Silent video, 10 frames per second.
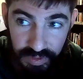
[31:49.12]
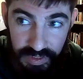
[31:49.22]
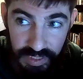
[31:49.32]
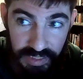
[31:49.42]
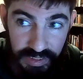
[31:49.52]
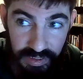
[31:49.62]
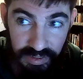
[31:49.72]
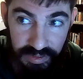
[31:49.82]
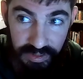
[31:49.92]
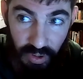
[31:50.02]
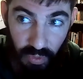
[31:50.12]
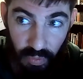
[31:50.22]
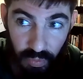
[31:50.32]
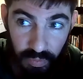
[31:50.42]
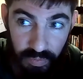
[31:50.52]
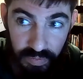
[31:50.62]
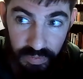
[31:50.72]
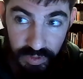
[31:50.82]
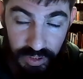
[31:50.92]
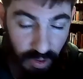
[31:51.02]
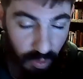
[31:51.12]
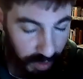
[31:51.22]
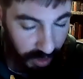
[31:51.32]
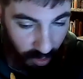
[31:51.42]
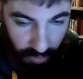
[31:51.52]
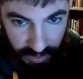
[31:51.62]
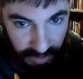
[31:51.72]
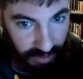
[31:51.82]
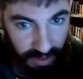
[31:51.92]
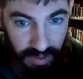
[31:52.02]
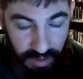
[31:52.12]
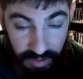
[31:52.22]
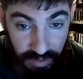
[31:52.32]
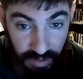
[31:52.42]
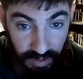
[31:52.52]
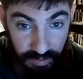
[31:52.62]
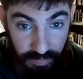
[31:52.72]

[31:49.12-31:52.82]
testing is so many holes in it. It's like